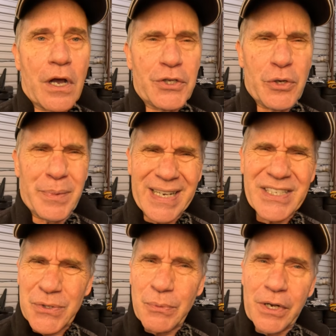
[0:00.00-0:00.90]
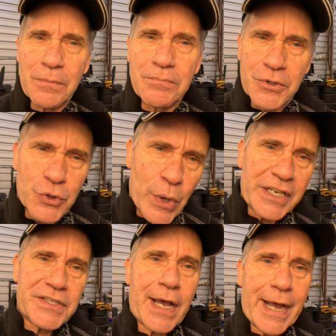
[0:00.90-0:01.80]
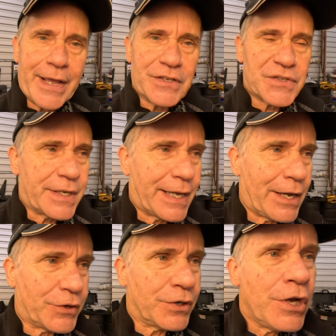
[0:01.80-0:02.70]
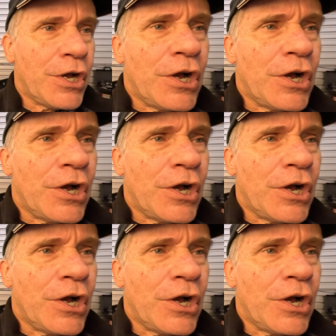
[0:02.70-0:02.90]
on you, but I just want to try to tie this together.